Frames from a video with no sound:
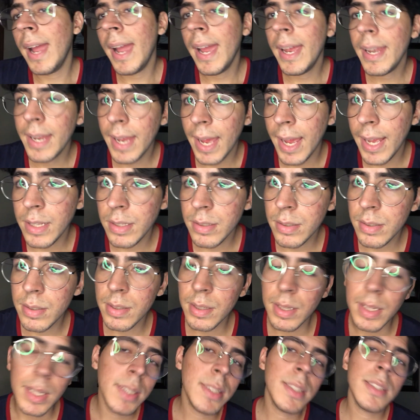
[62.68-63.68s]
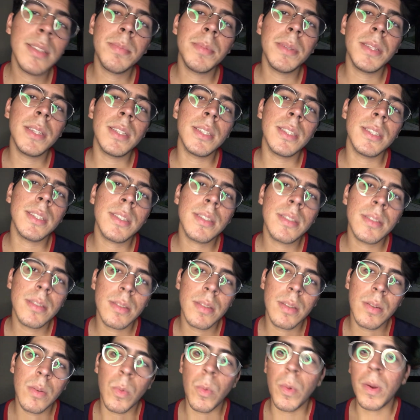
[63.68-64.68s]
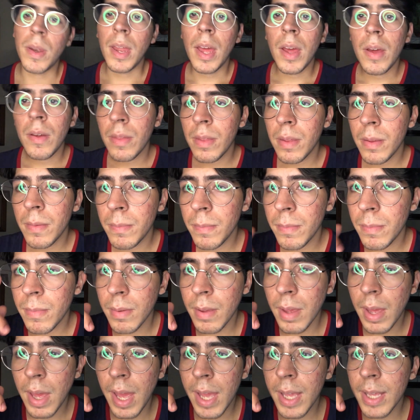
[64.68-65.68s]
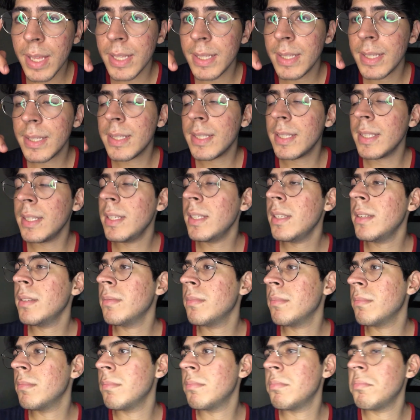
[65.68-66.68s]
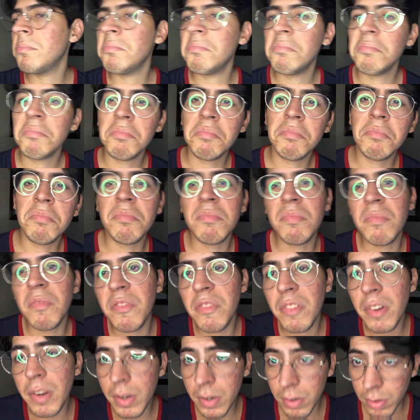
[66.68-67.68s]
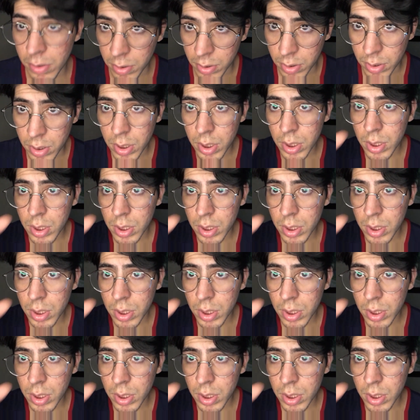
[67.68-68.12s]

and I use glasses because without them I can see very good.